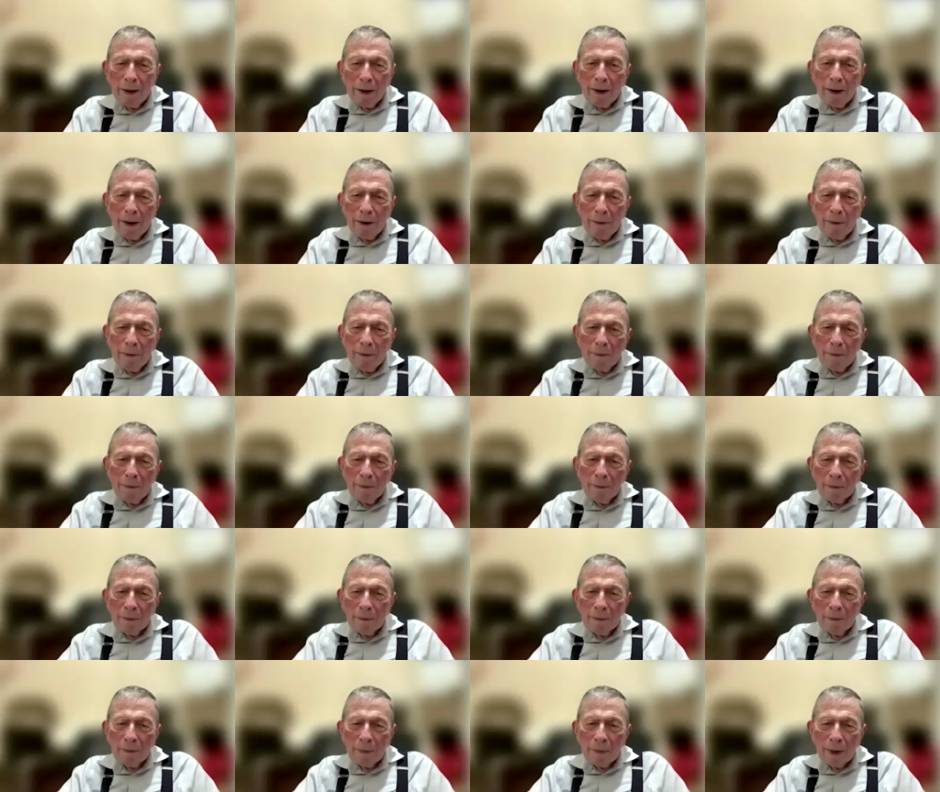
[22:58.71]
Um,
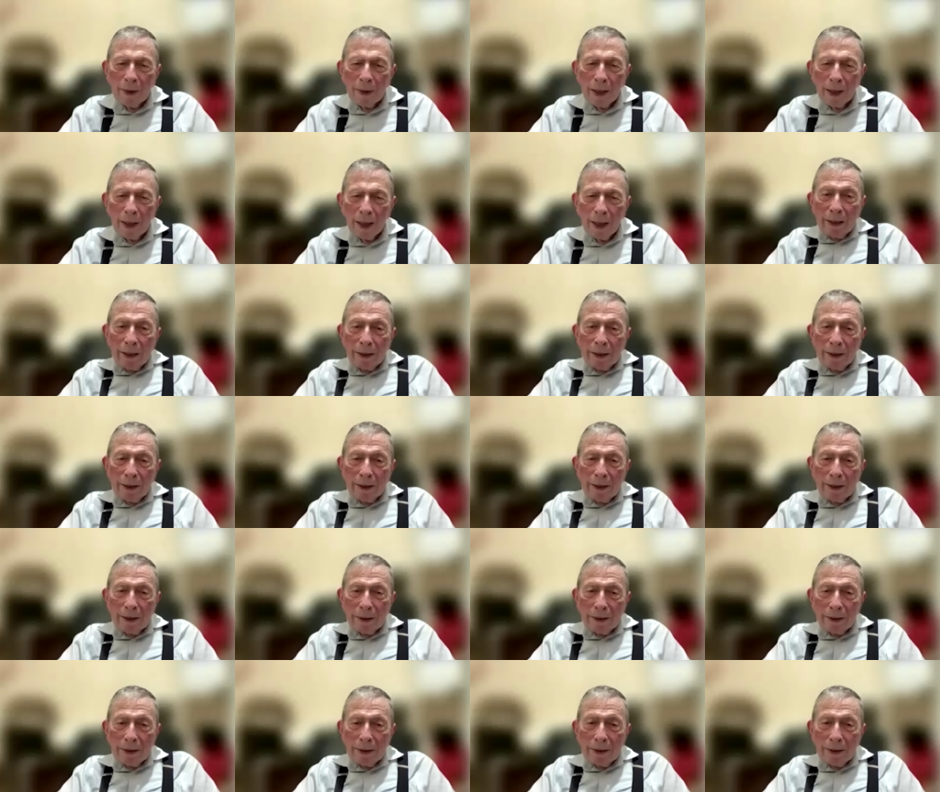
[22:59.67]
I
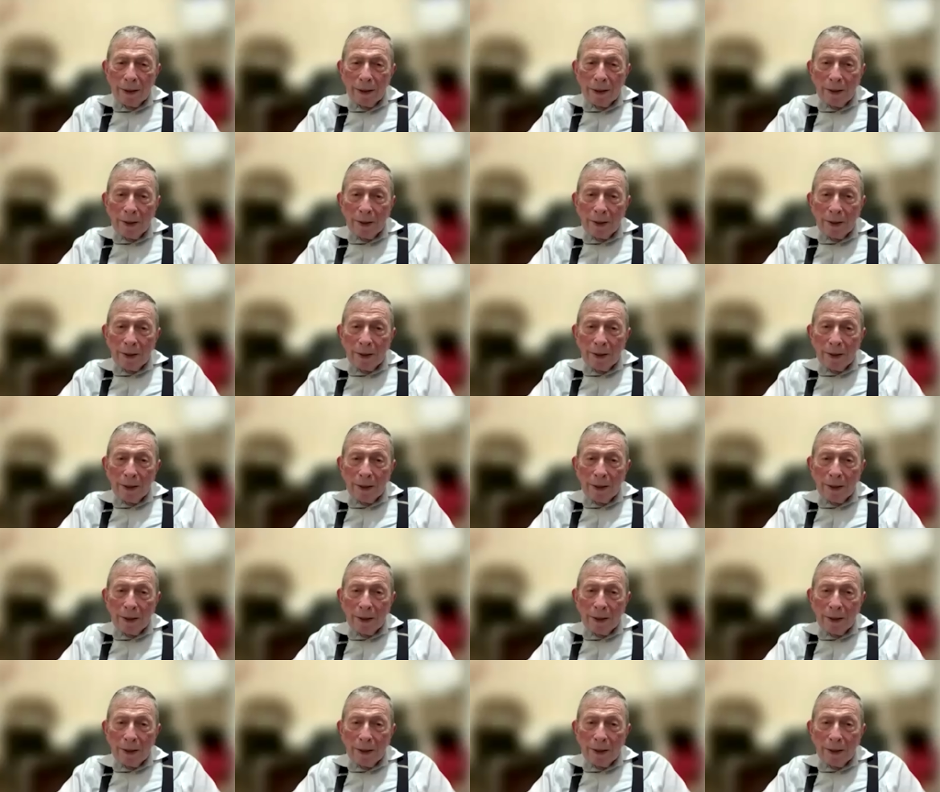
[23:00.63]
did